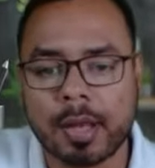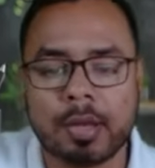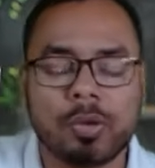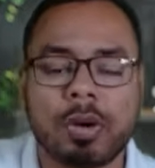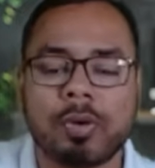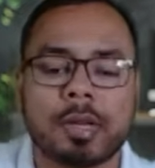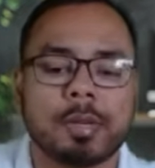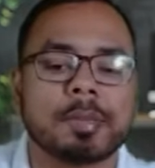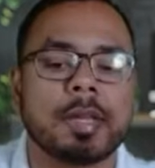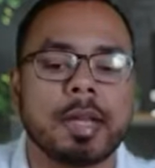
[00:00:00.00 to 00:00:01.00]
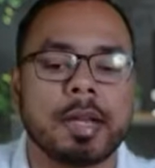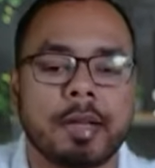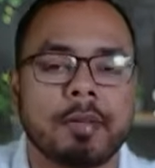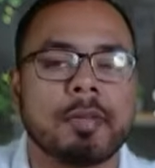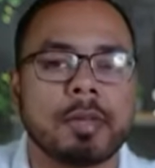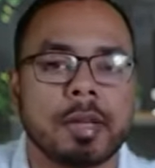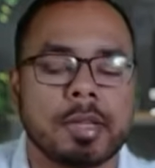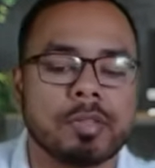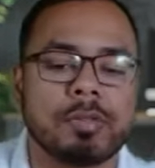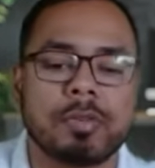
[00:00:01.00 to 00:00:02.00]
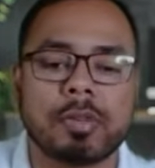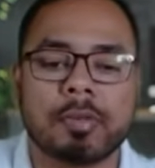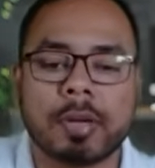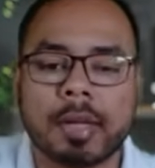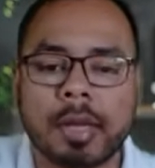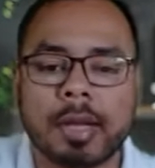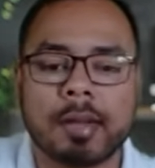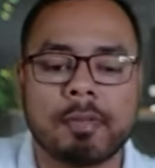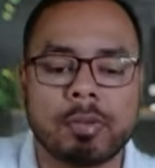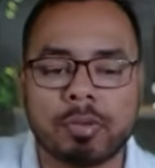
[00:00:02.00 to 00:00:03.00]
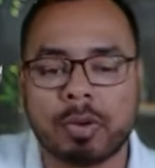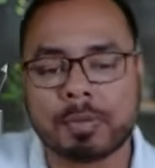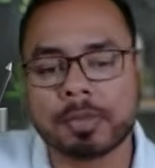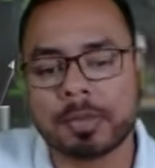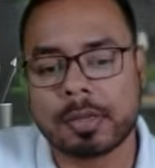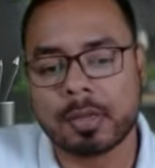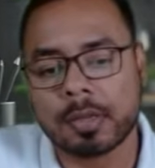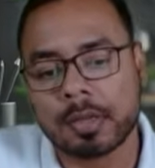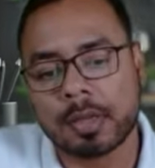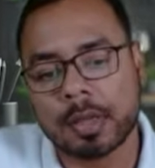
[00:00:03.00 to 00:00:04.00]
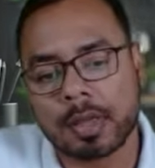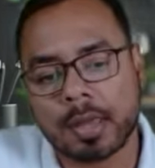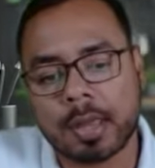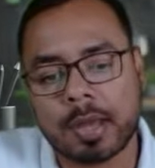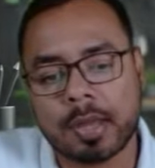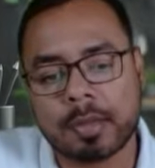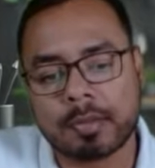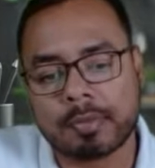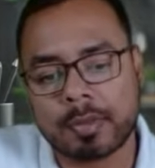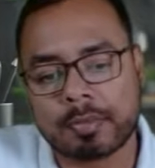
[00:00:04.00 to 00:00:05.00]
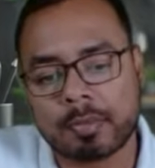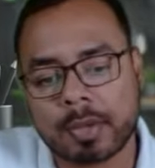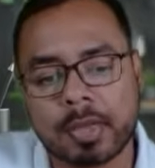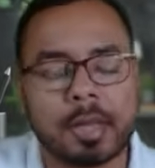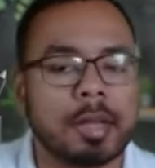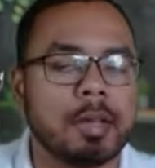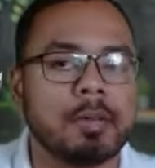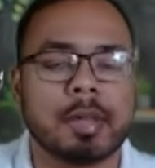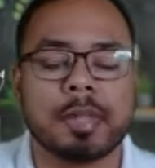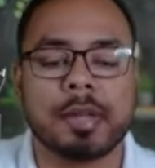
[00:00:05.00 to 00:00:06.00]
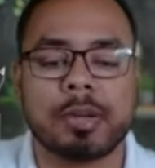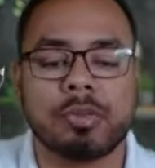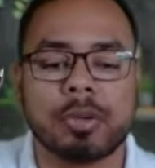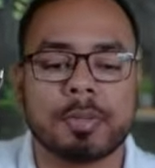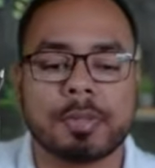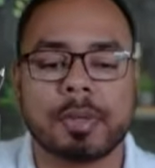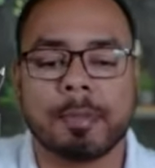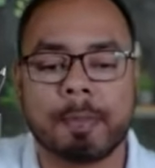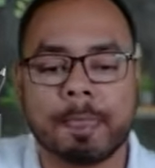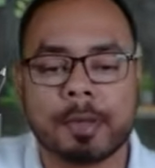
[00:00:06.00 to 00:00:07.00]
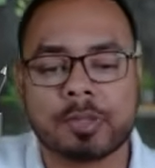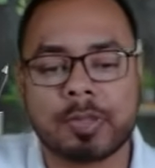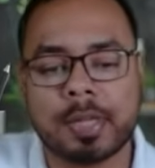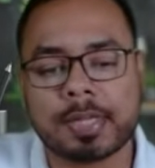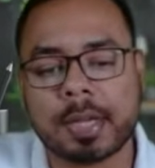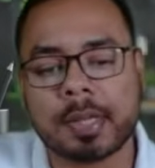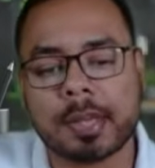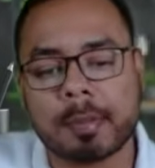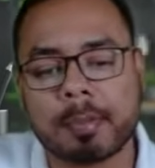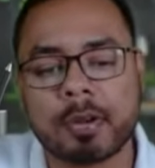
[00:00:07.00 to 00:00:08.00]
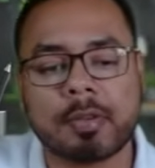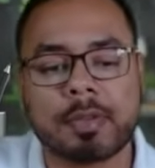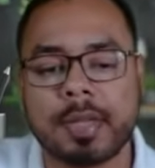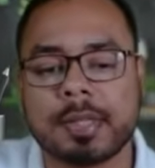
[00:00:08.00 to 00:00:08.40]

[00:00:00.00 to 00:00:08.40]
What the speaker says: and two outcomes negative, right? So fourth one negative, two option, and fifth one negative, another two option. So these are the number of